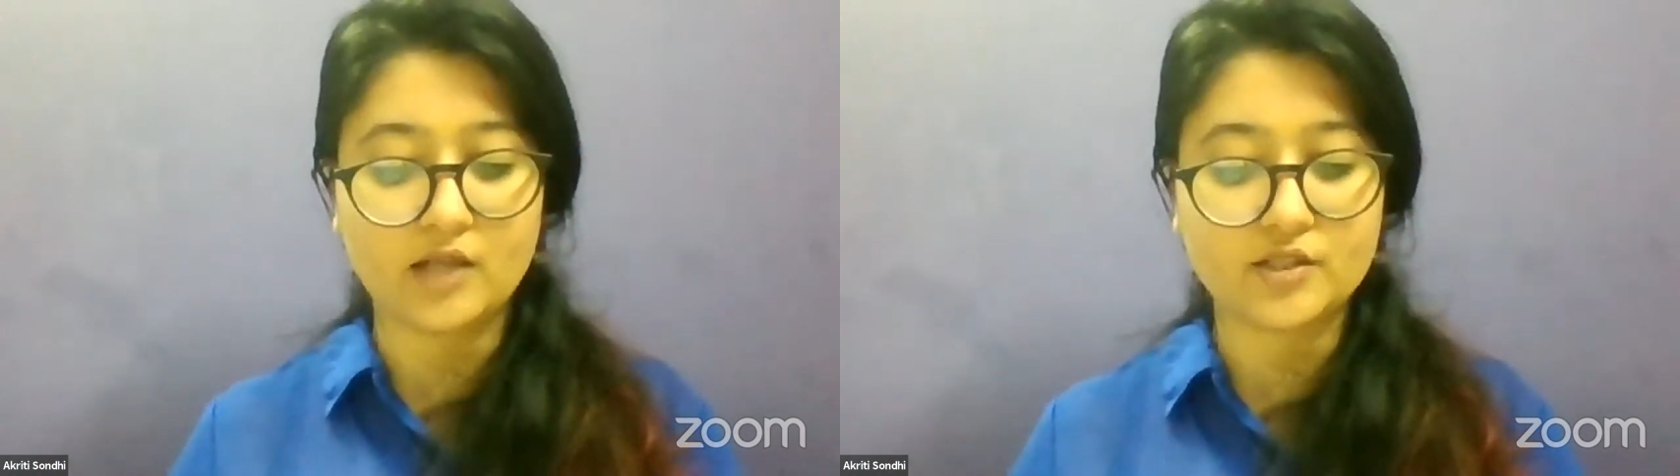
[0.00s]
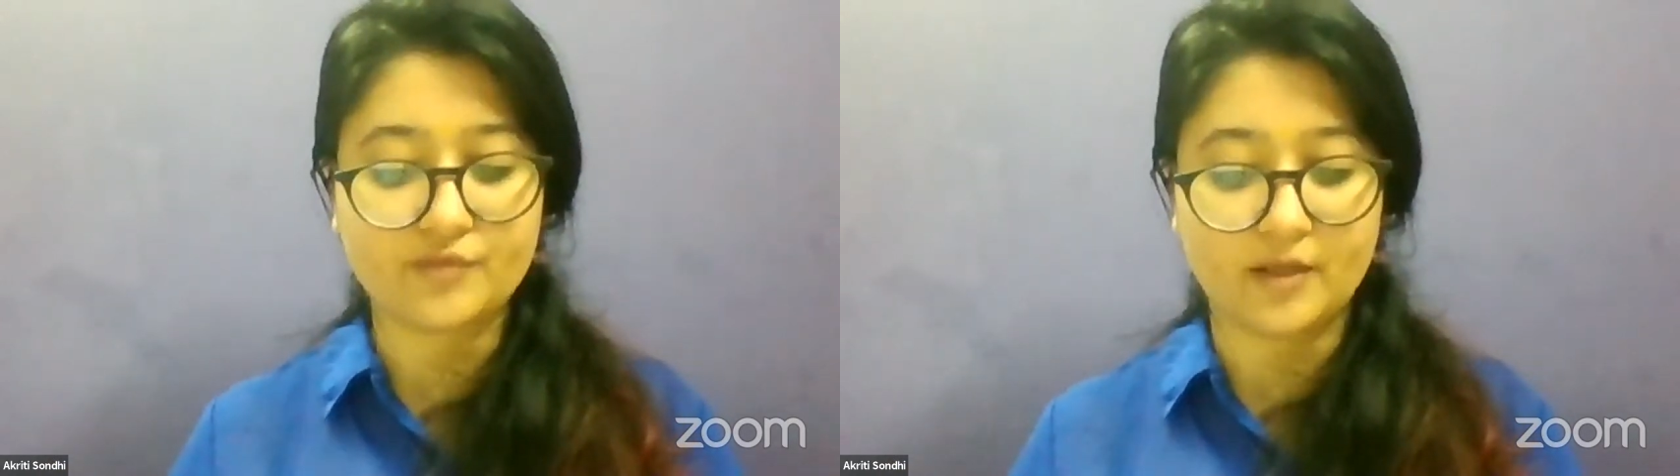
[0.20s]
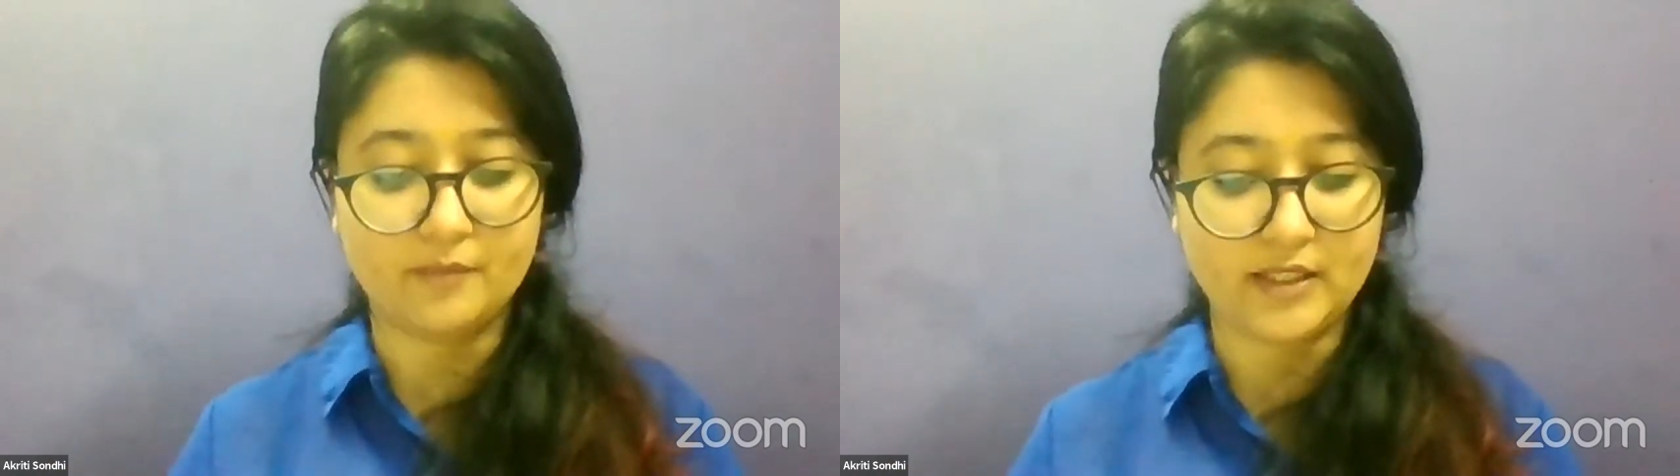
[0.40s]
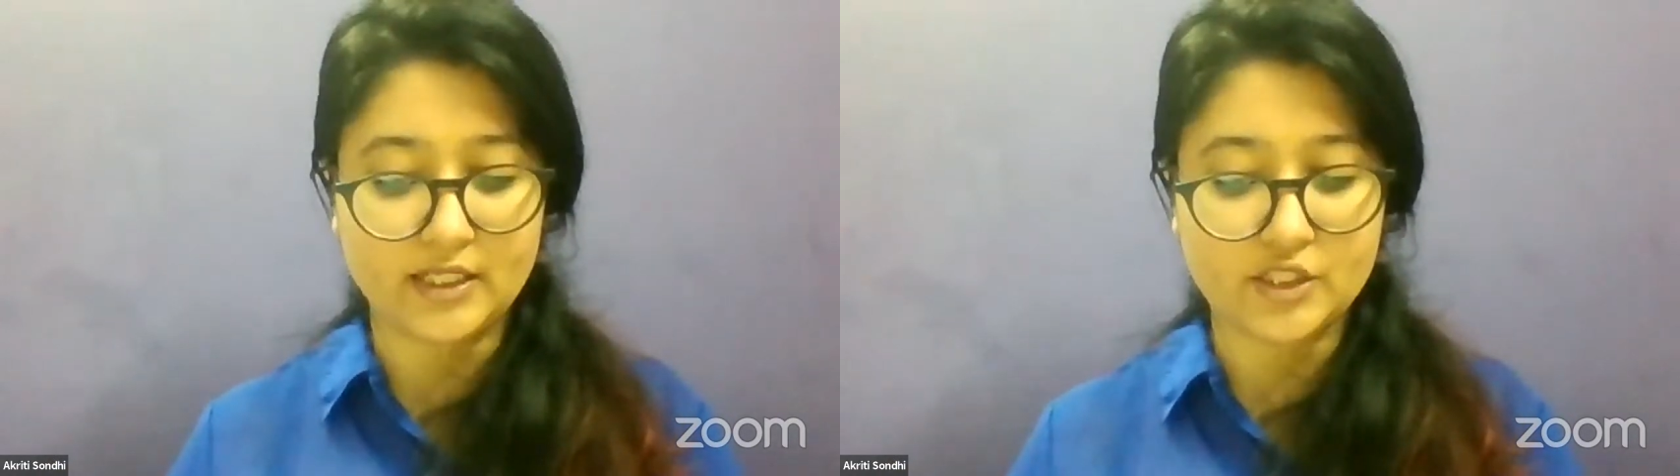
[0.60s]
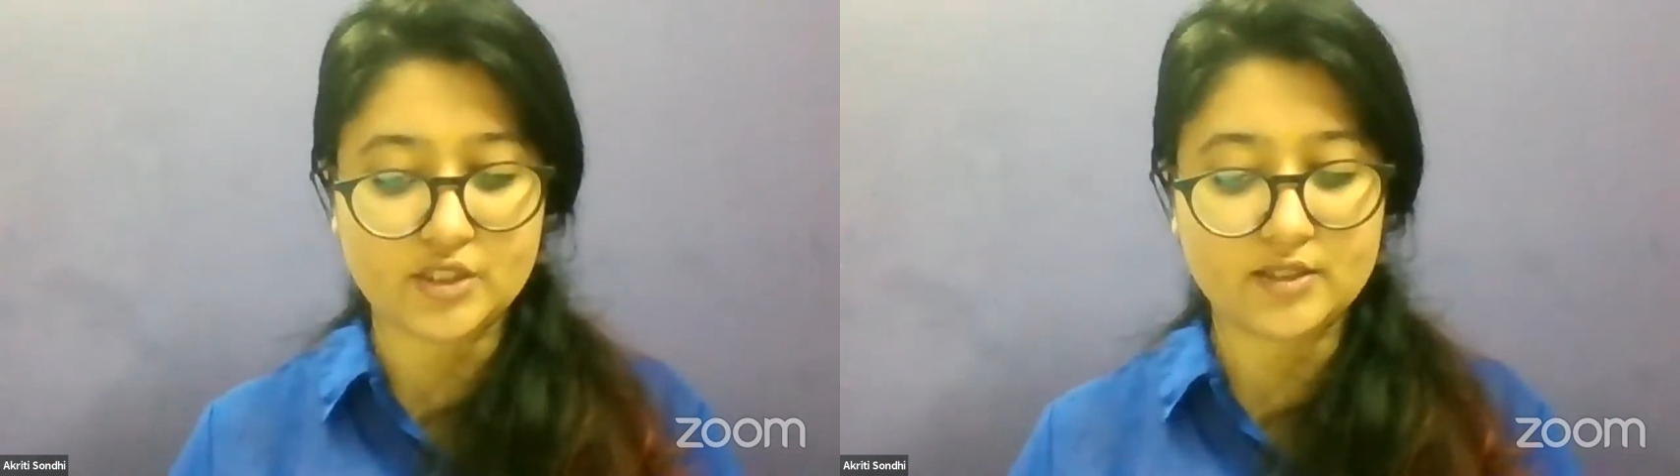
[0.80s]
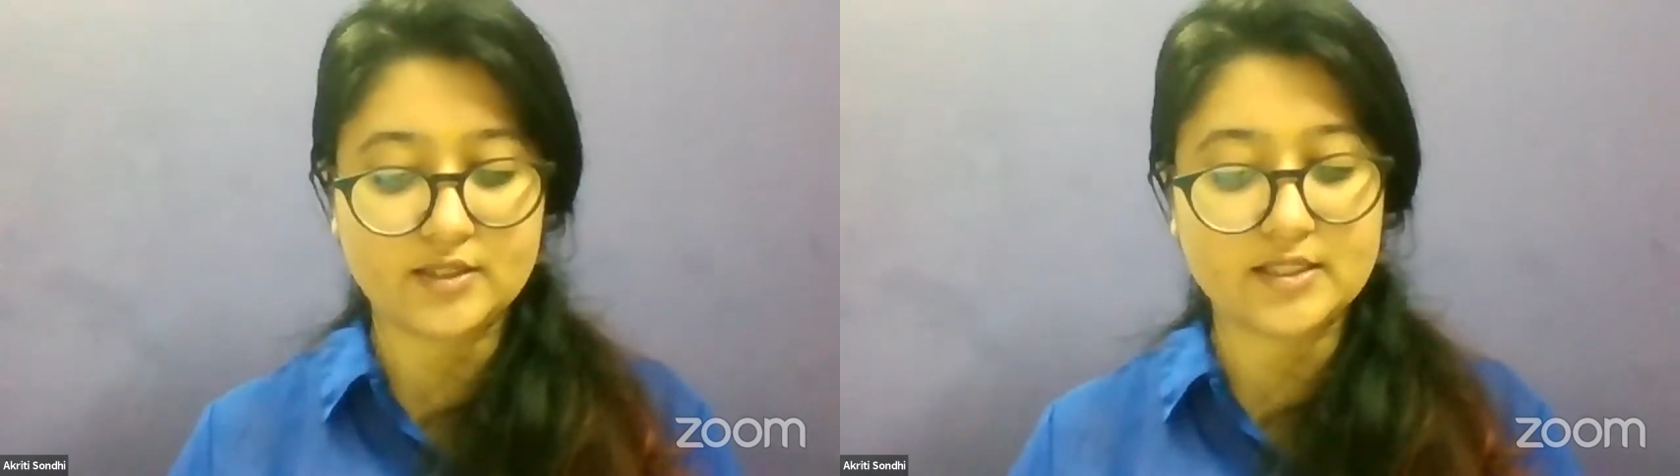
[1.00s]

art of communication.